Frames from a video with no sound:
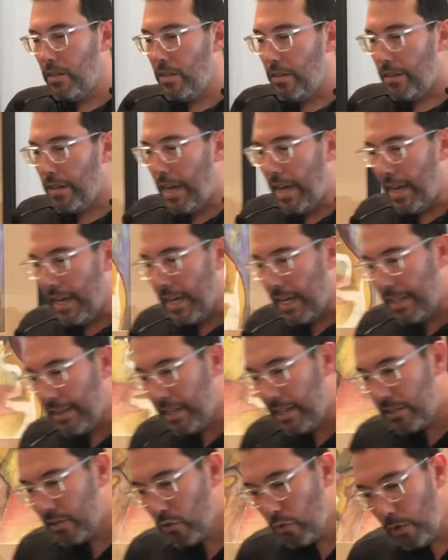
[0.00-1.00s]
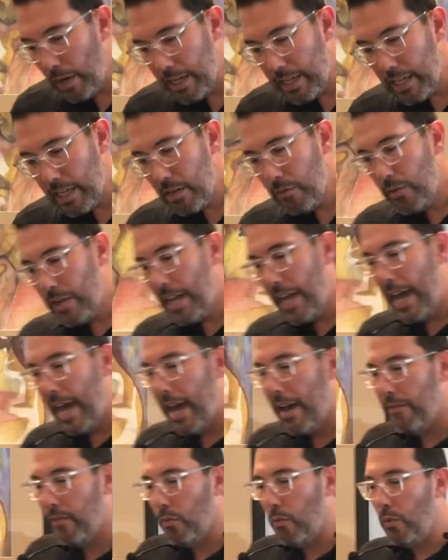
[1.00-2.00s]
Okay, and then 20, we
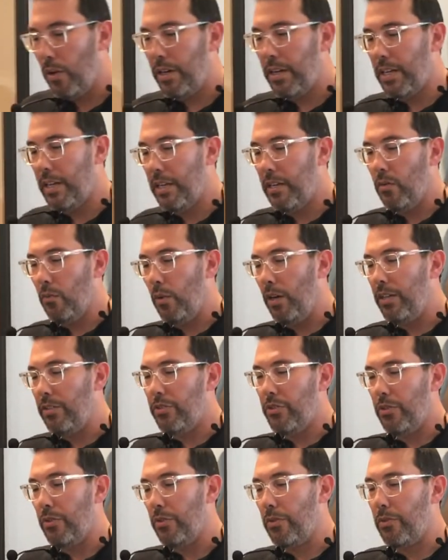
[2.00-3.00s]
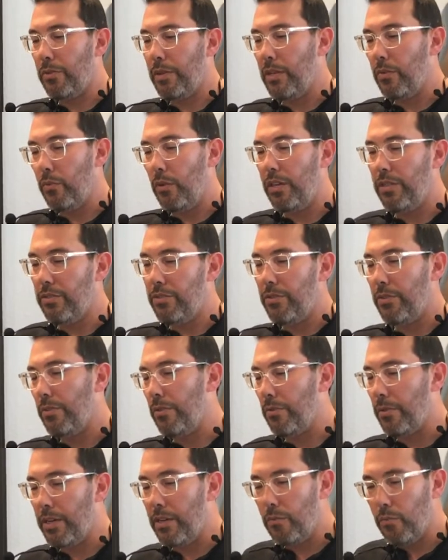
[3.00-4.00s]
have 1 E and a 1, 2, 3, 1, 2,
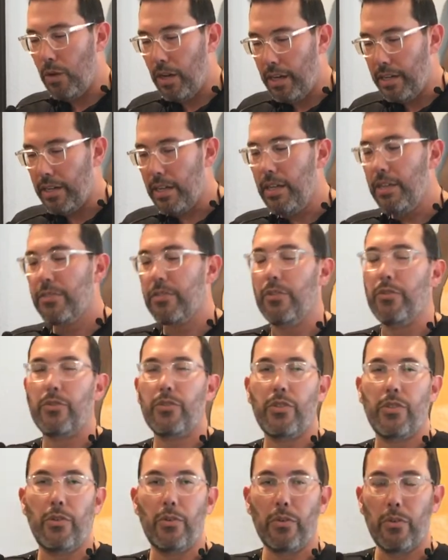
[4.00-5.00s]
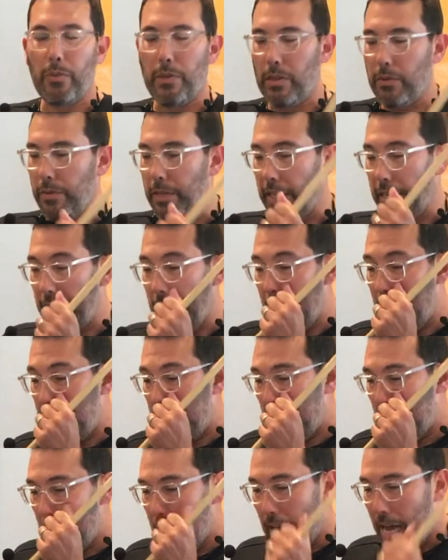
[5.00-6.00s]
3, 1. So 2, 3, 3 again.
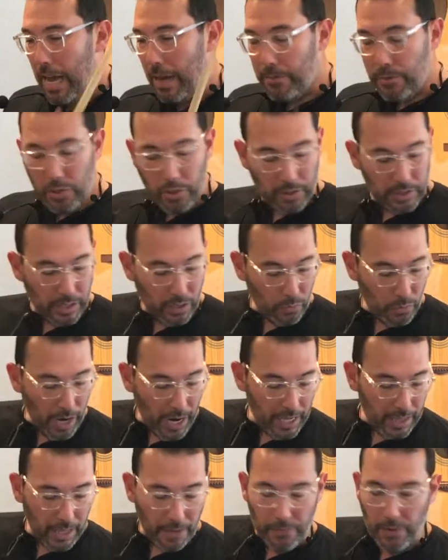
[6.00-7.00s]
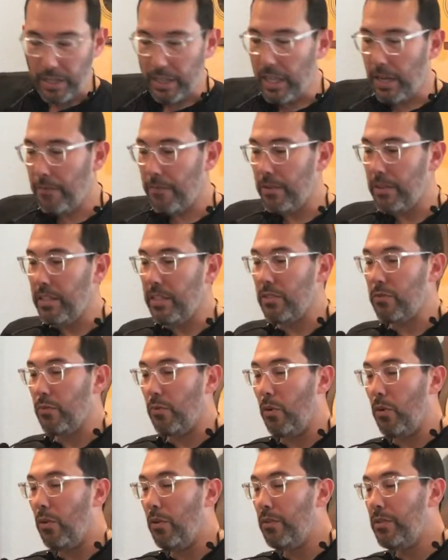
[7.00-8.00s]
I'm choosing right, left with these
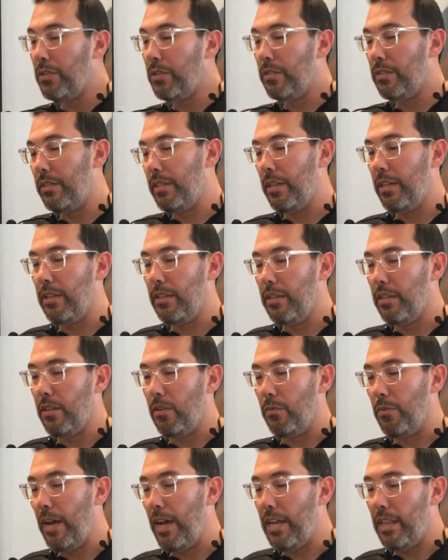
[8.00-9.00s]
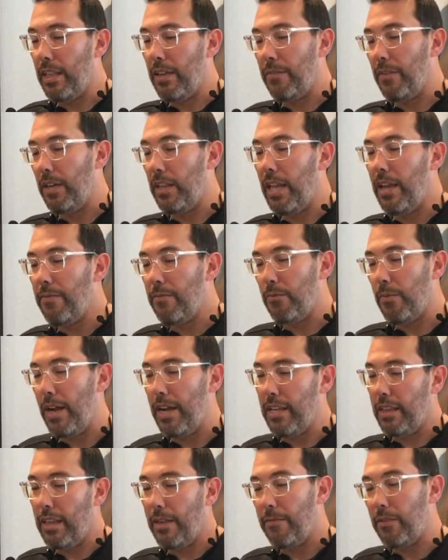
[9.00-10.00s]
rolls. Digga, digga, right, left,
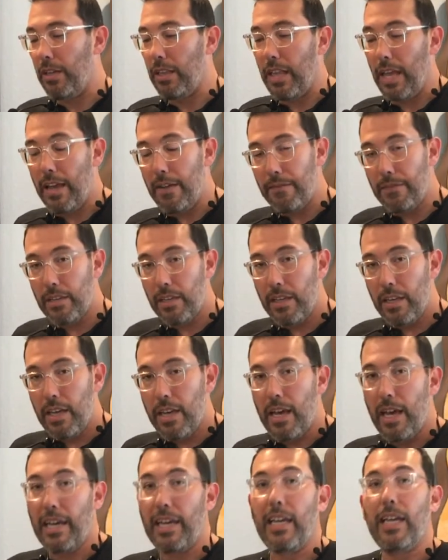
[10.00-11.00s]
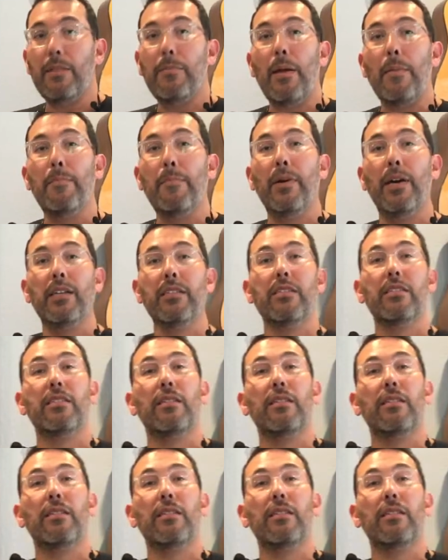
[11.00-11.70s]
right, left. Again, on my buzzes,